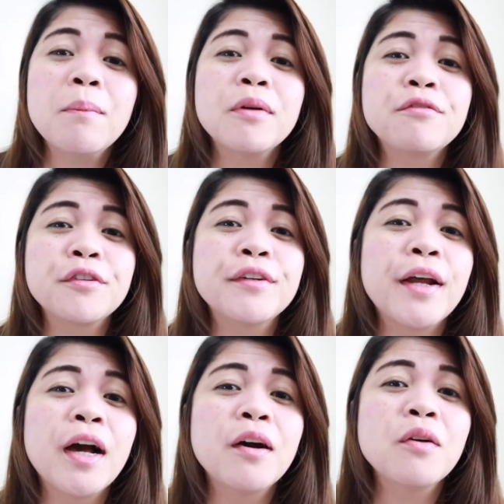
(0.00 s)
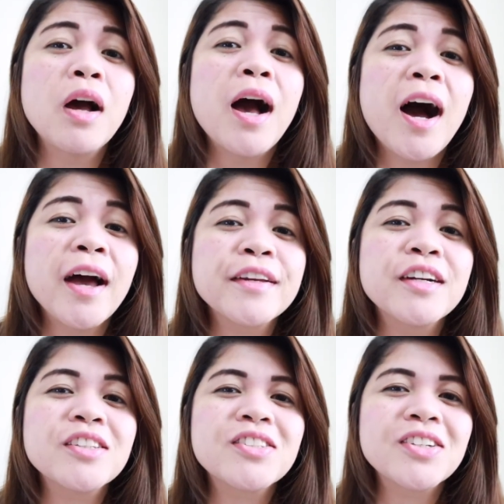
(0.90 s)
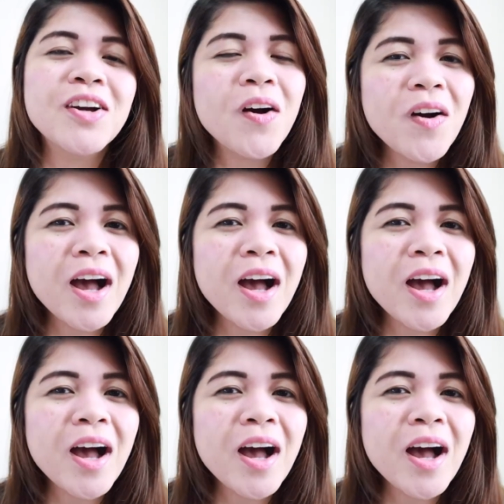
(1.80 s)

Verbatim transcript: But for now, I got to go.